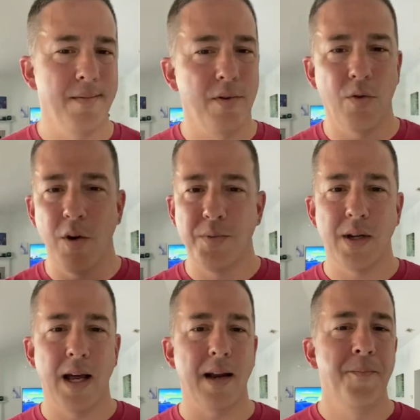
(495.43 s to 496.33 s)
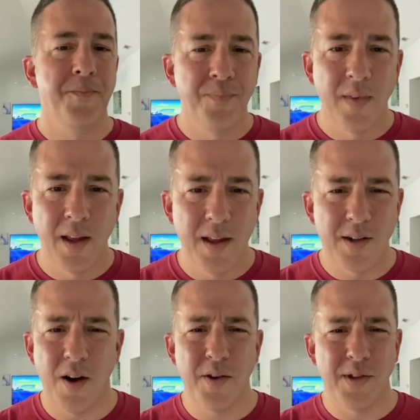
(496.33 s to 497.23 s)
groups that
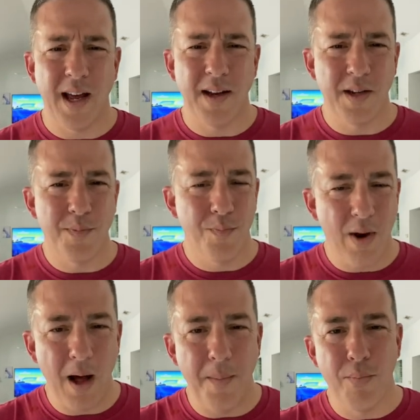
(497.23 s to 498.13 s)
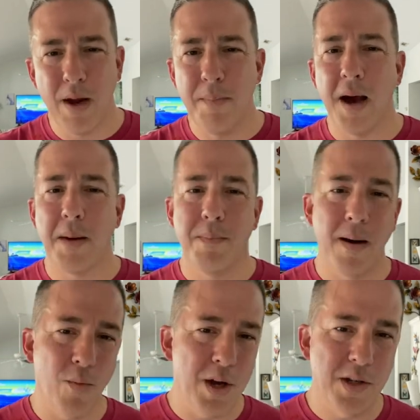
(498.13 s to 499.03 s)
songs that just help bring back
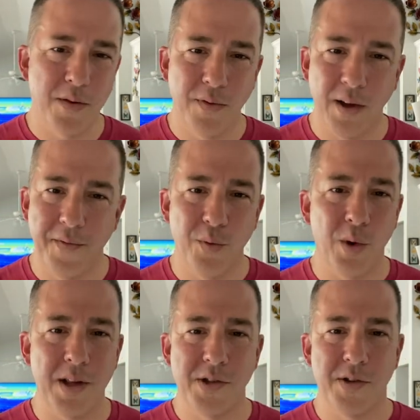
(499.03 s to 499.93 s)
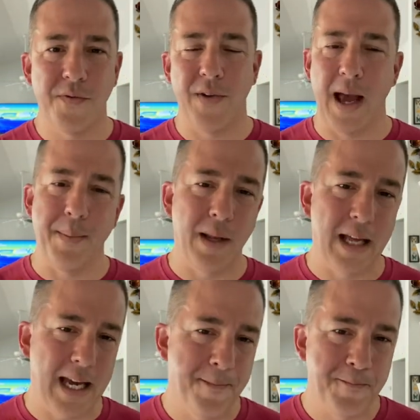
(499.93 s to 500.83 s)
memories of loved ones and
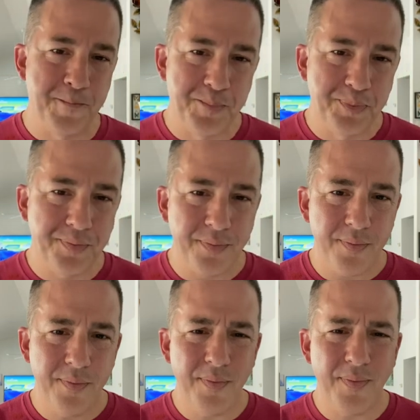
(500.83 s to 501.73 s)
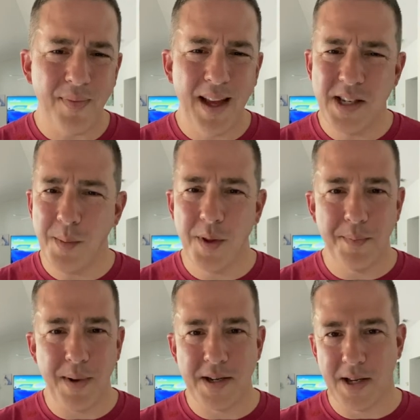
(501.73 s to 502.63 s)
family and some of the
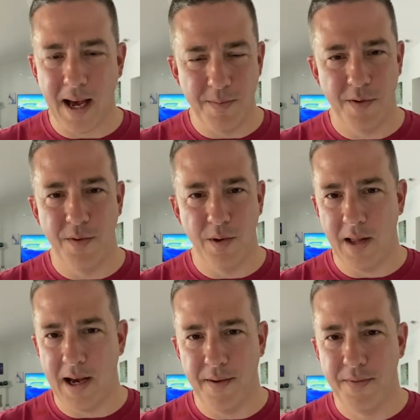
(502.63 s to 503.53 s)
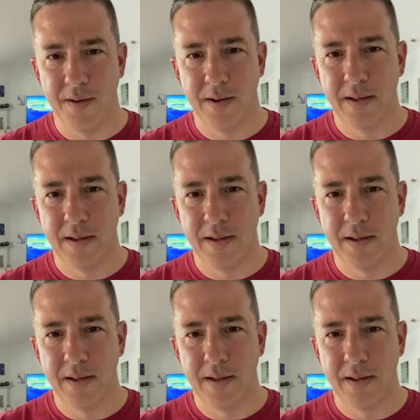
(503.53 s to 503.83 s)
best times of your life.